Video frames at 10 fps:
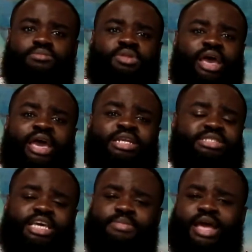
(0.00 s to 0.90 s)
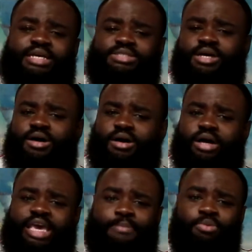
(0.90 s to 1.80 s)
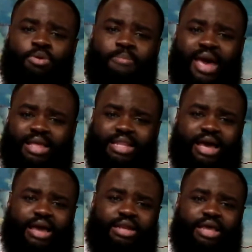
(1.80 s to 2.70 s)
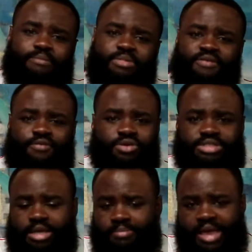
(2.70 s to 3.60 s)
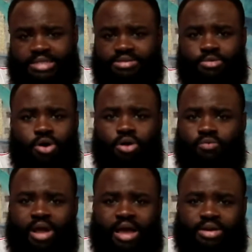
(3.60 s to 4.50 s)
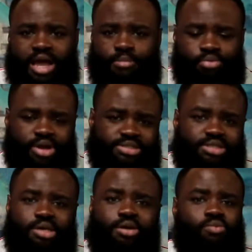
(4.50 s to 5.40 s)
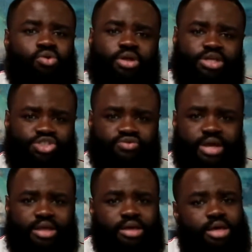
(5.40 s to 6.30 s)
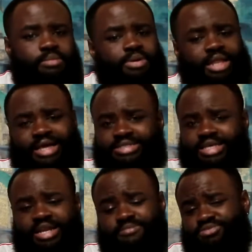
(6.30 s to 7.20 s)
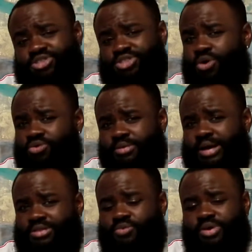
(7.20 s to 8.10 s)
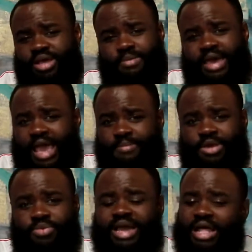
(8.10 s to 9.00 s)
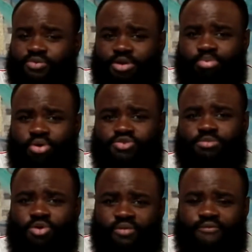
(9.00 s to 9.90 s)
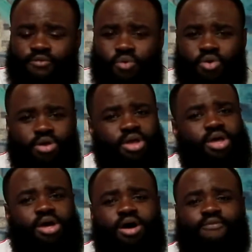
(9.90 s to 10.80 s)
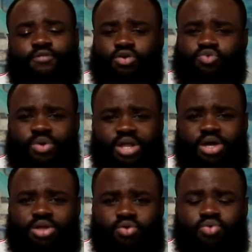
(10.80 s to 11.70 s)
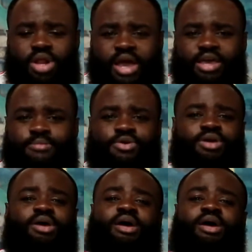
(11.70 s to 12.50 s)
And the team that has a capable back line and midfielders that can pass the ball around our press, we're going to get shredded. But like I said, I'm stoked about the win. I'm happy we got 3 points. We're moving forward. First win under Unai Emery.